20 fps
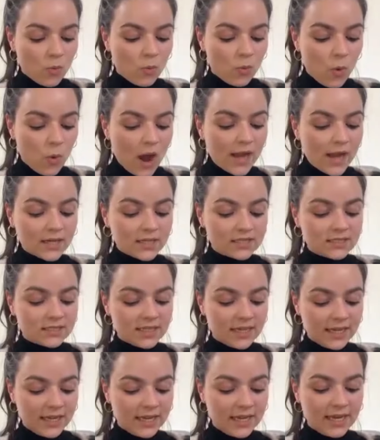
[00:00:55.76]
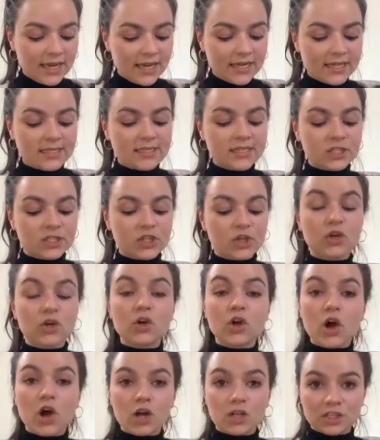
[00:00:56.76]
What is
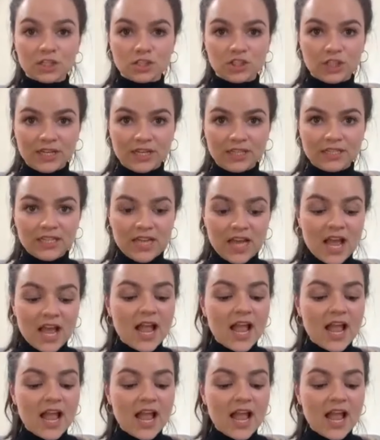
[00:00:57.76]
collagen,